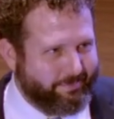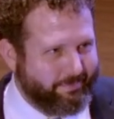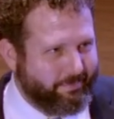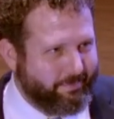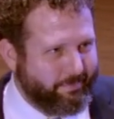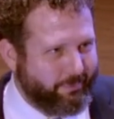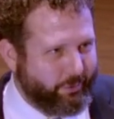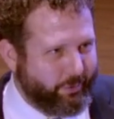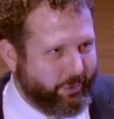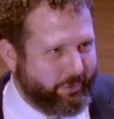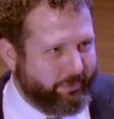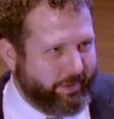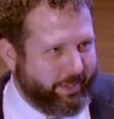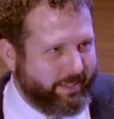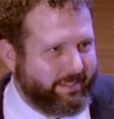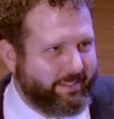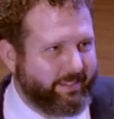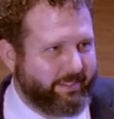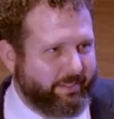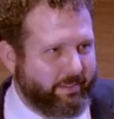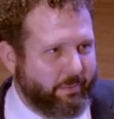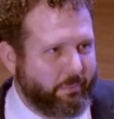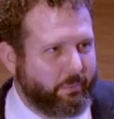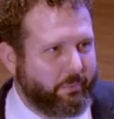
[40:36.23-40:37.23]
certified
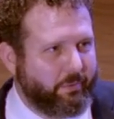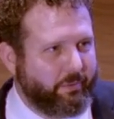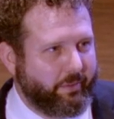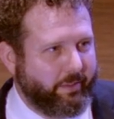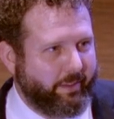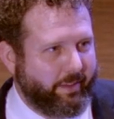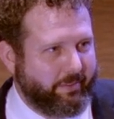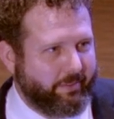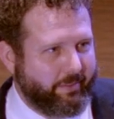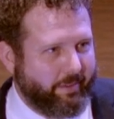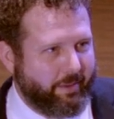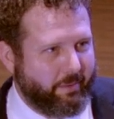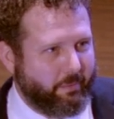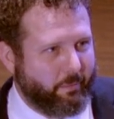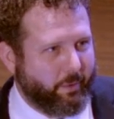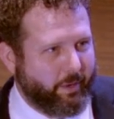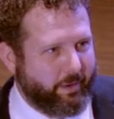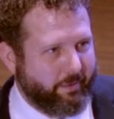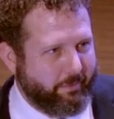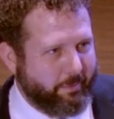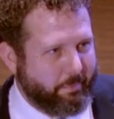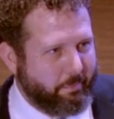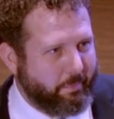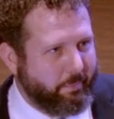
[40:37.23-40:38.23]
systems. So that's like one of
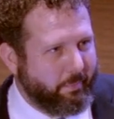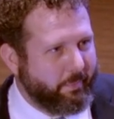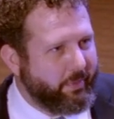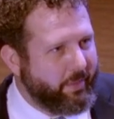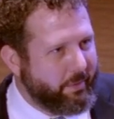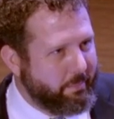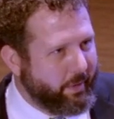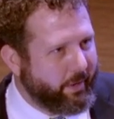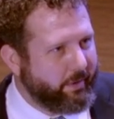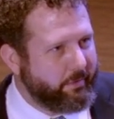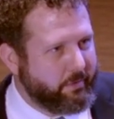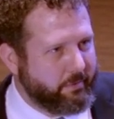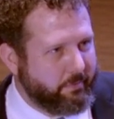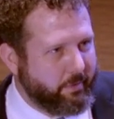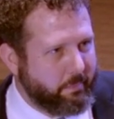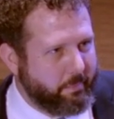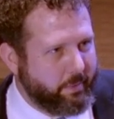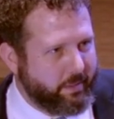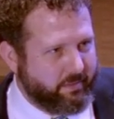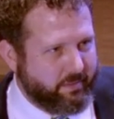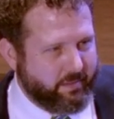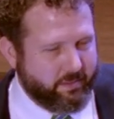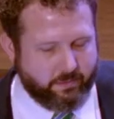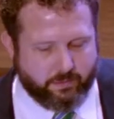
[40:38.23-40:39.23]
the parts of our
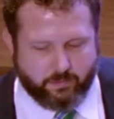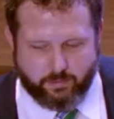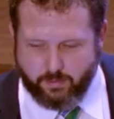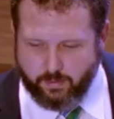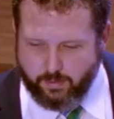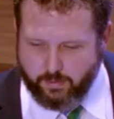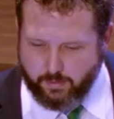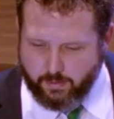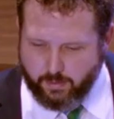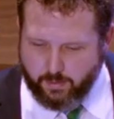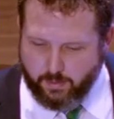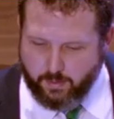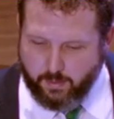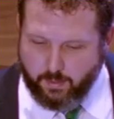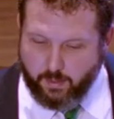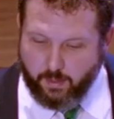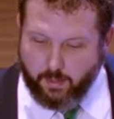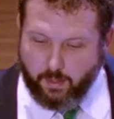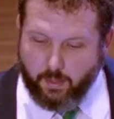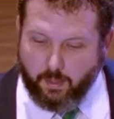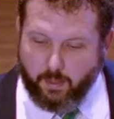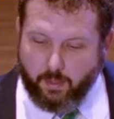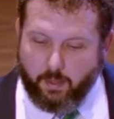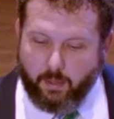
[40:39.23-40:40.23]
business.
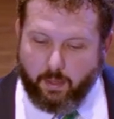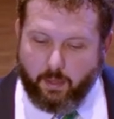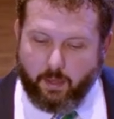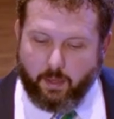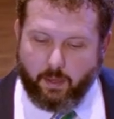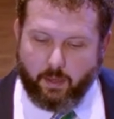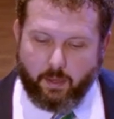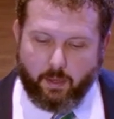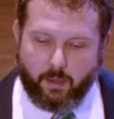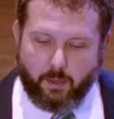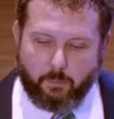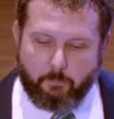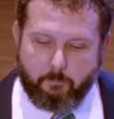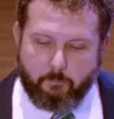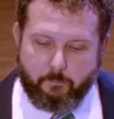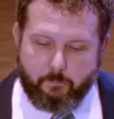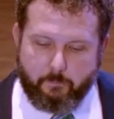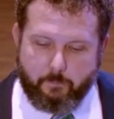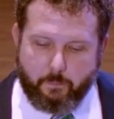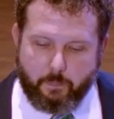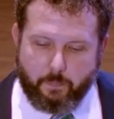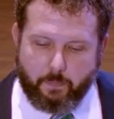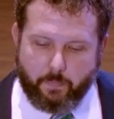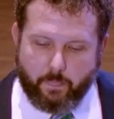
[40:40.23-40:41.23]

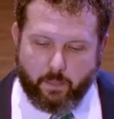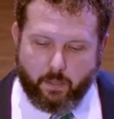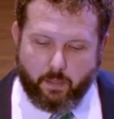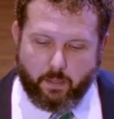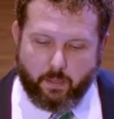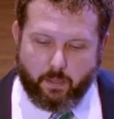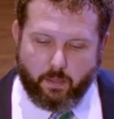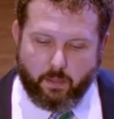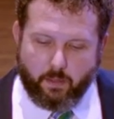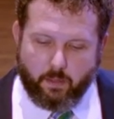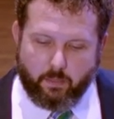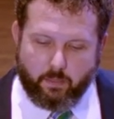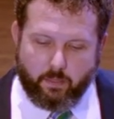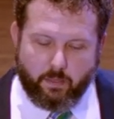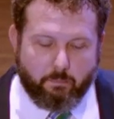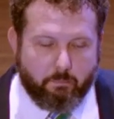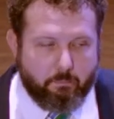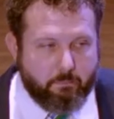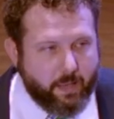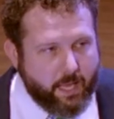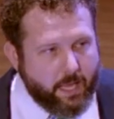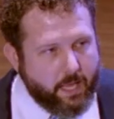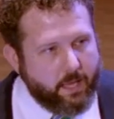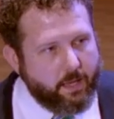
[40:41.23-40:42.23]
The
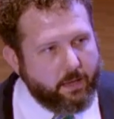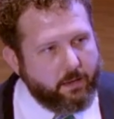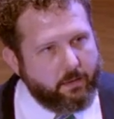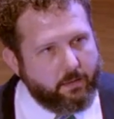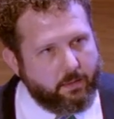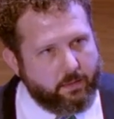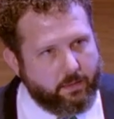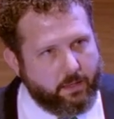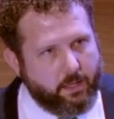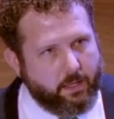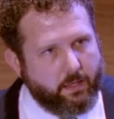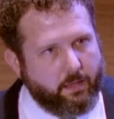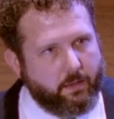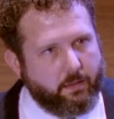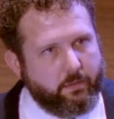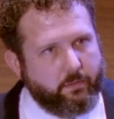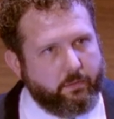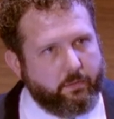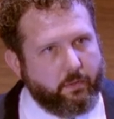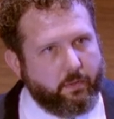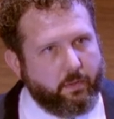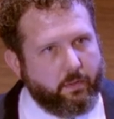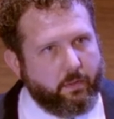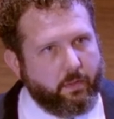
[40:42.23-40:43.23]
main
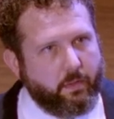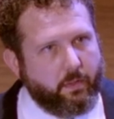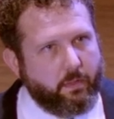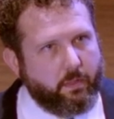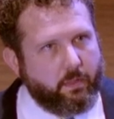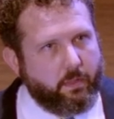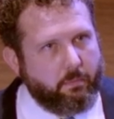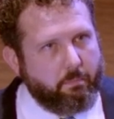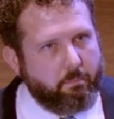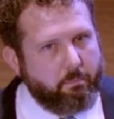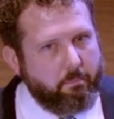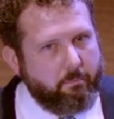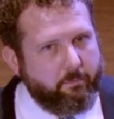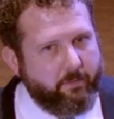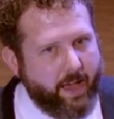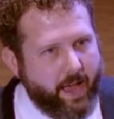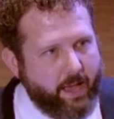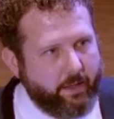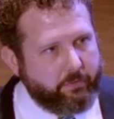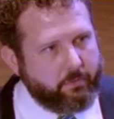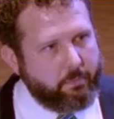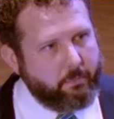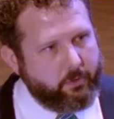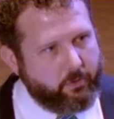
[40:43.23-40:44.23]
things. The
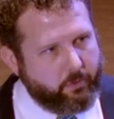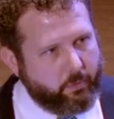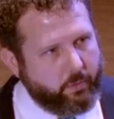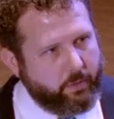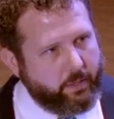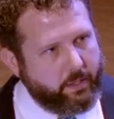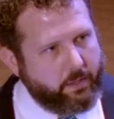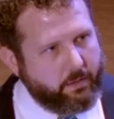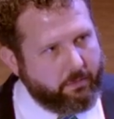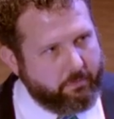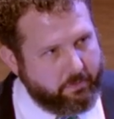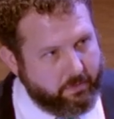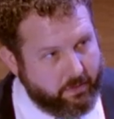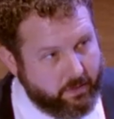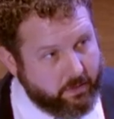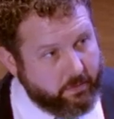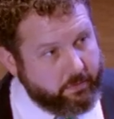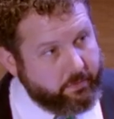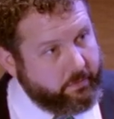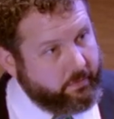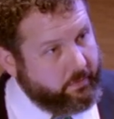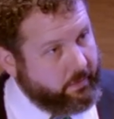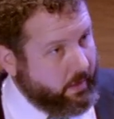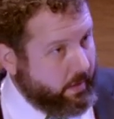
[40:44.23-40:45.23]
vast majority of
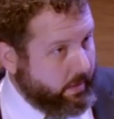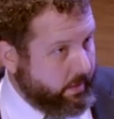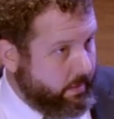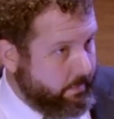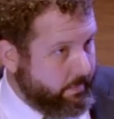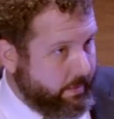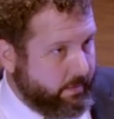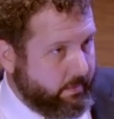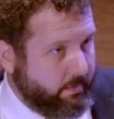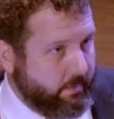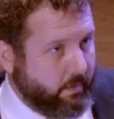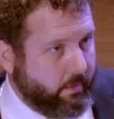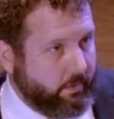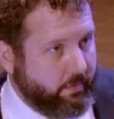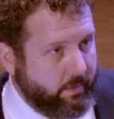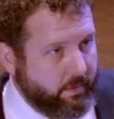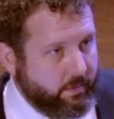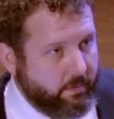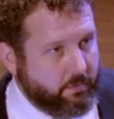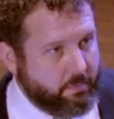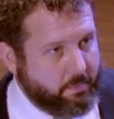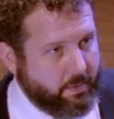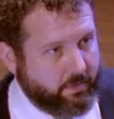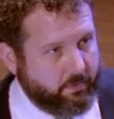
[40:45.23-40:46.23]
this document, or
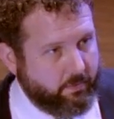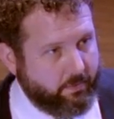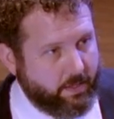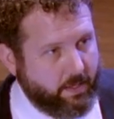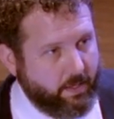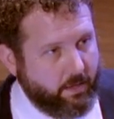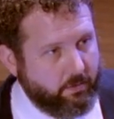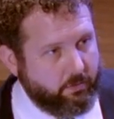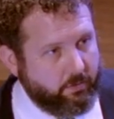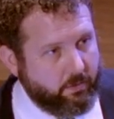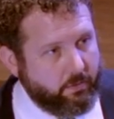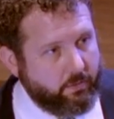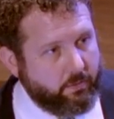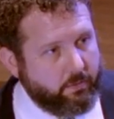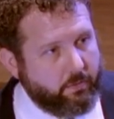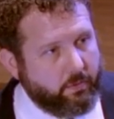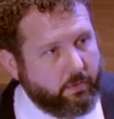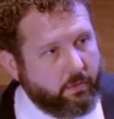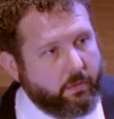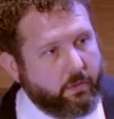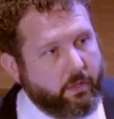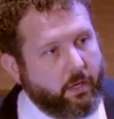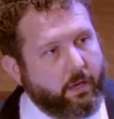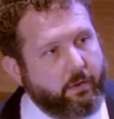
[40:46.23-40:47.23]
these specifications,
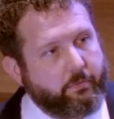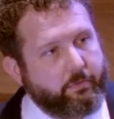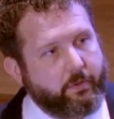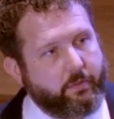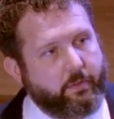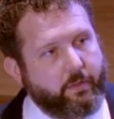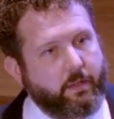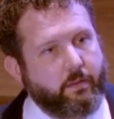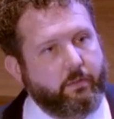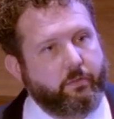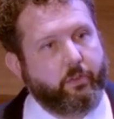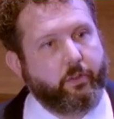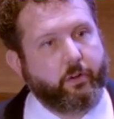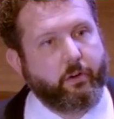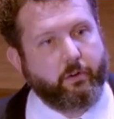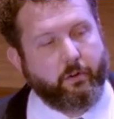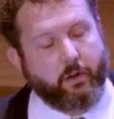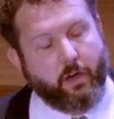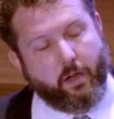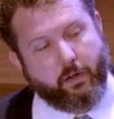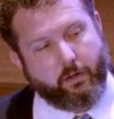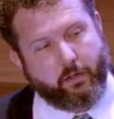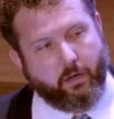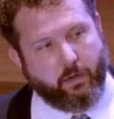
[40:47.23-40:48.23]
cover things that are
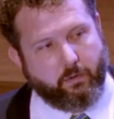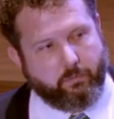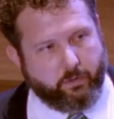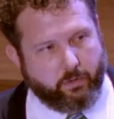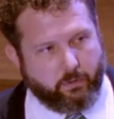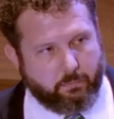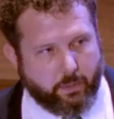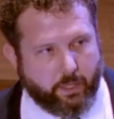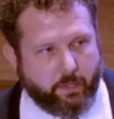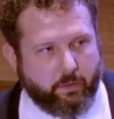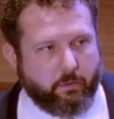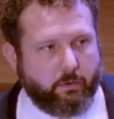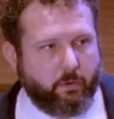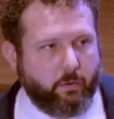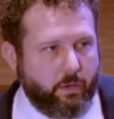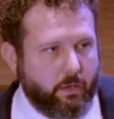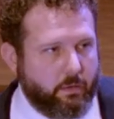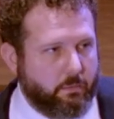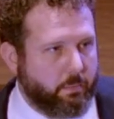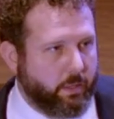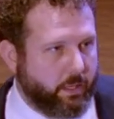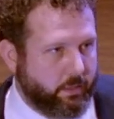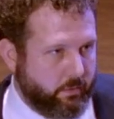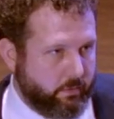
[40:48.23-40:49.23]
not covered by the Green
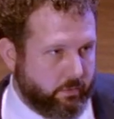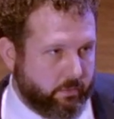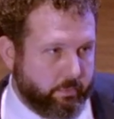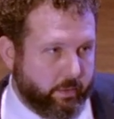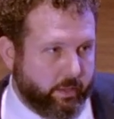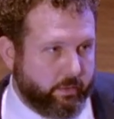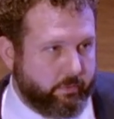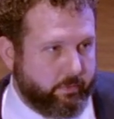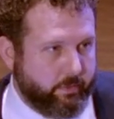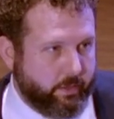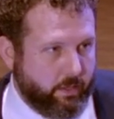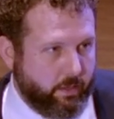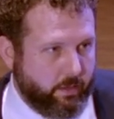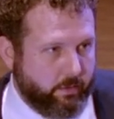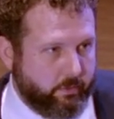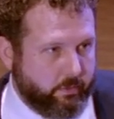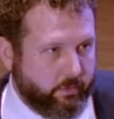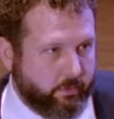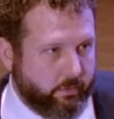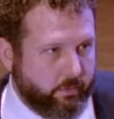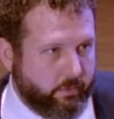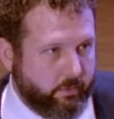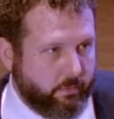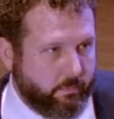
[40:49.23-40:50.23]
Button
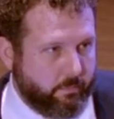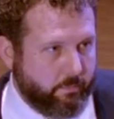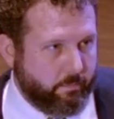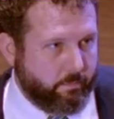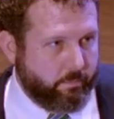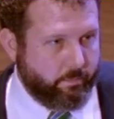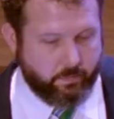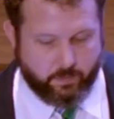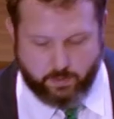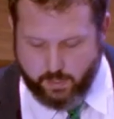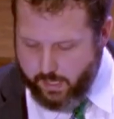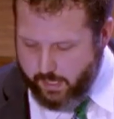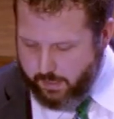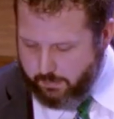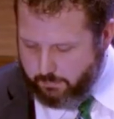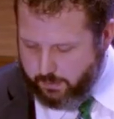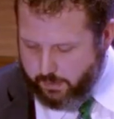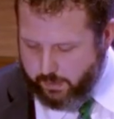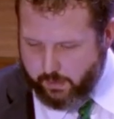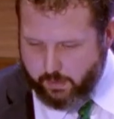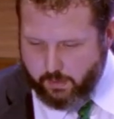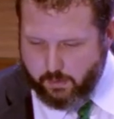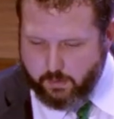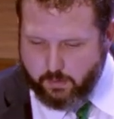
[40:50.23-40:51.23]
specifications,
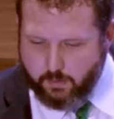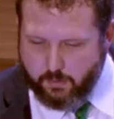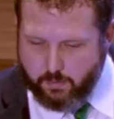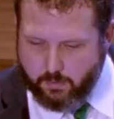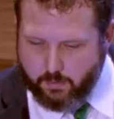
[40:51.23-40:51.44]
namely